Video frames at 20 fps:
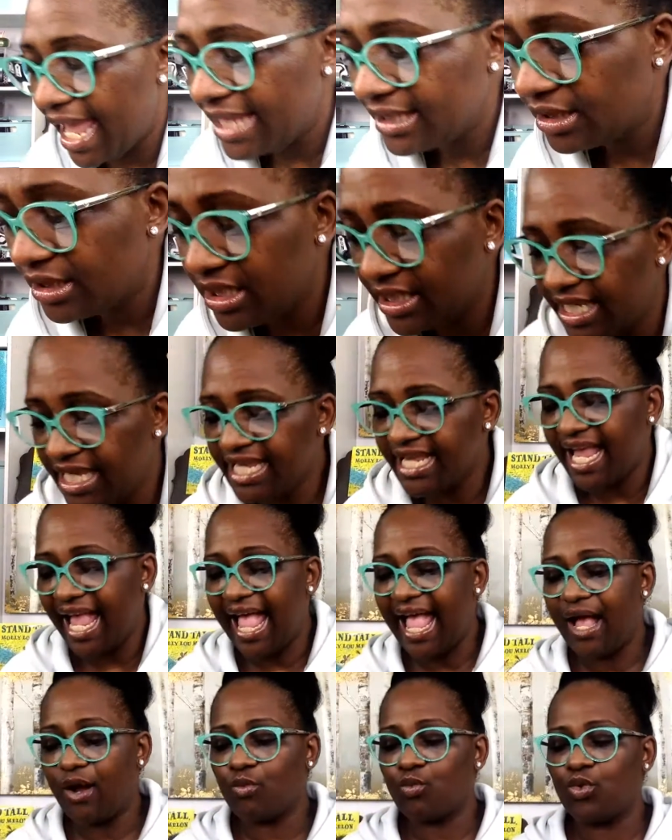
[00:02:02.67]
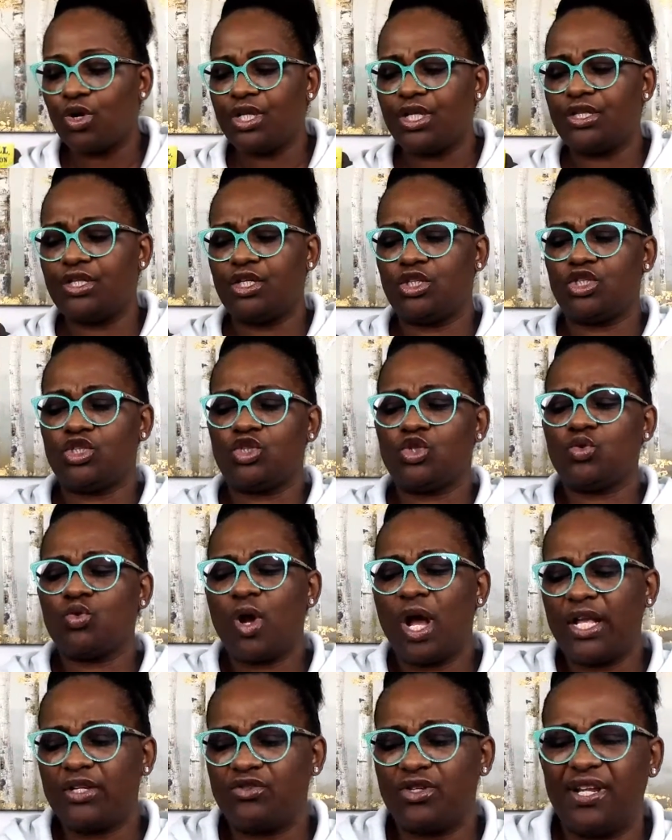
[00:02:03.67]
at looking at what are the
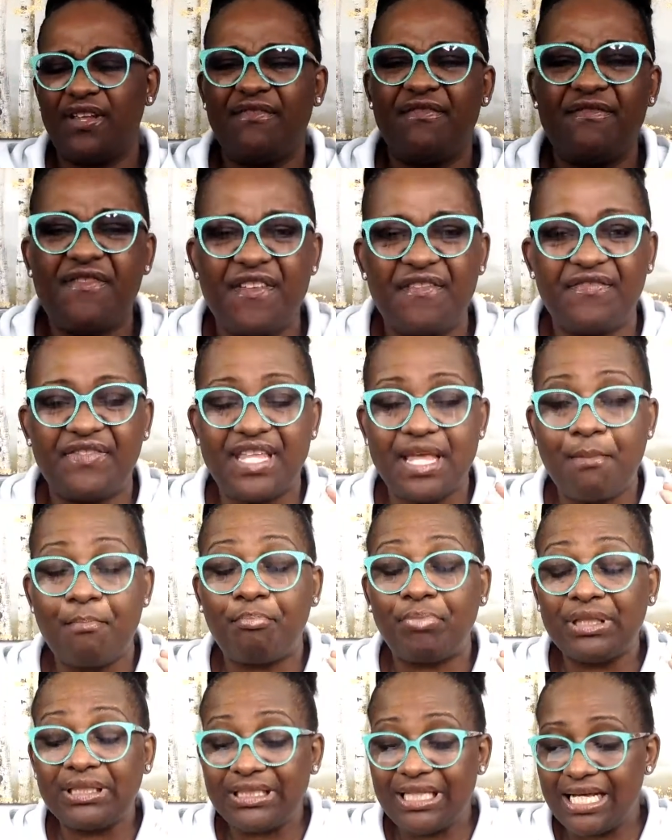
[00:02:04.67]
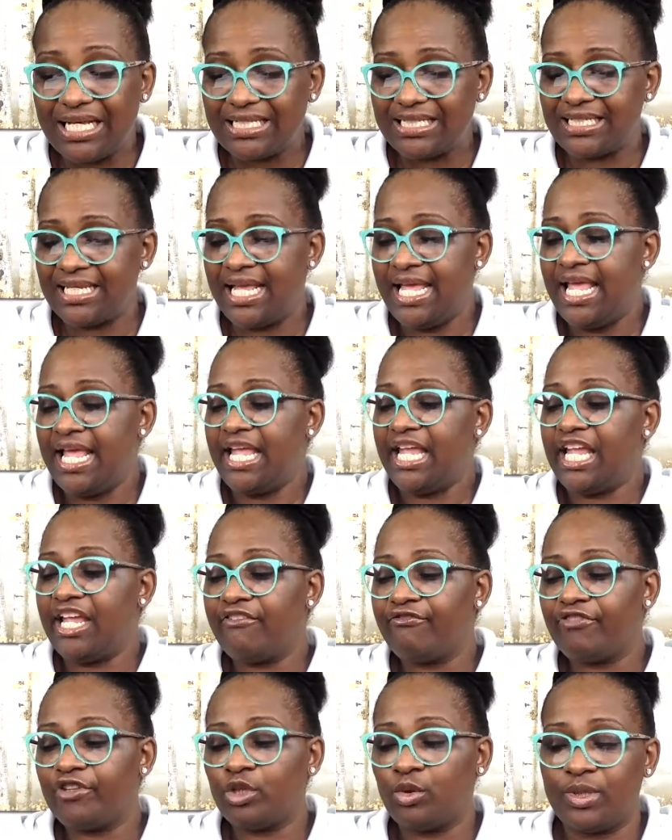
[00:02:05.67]
250 plus
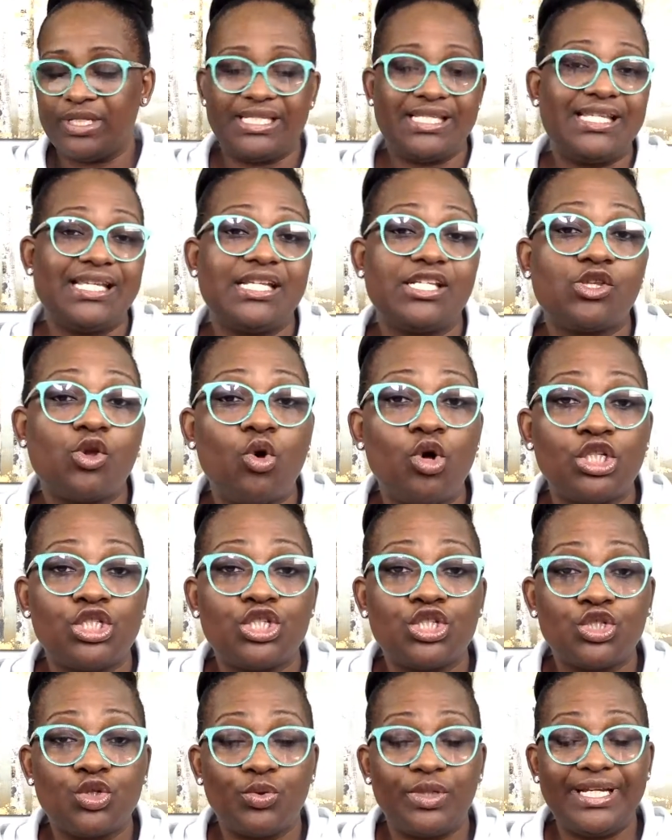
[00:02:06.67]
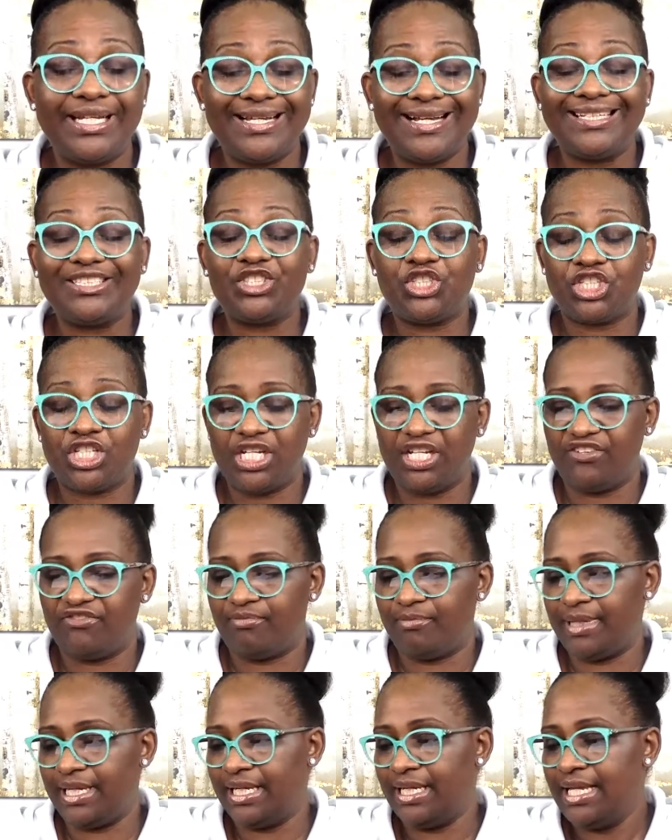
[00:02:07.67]
influences on student
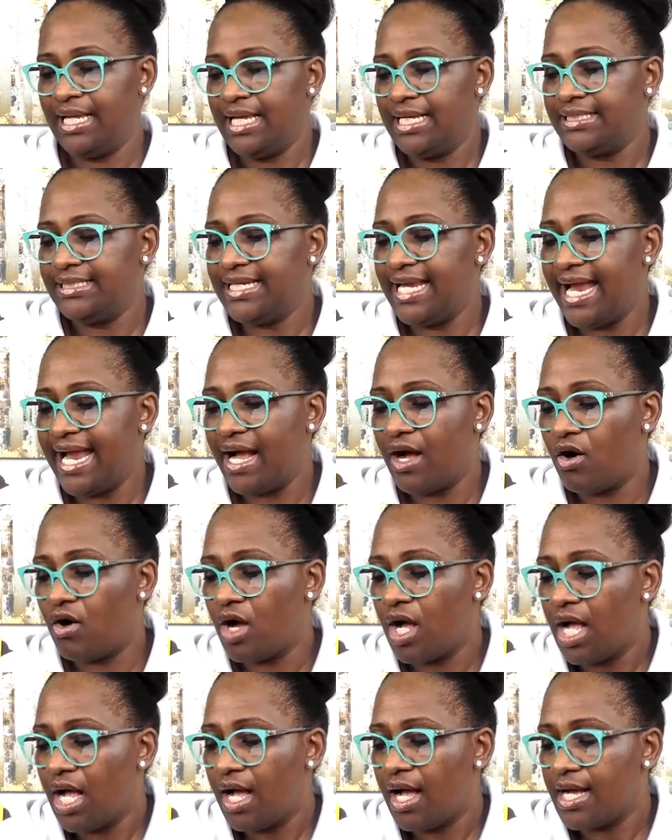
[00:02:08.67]
achievement. Now,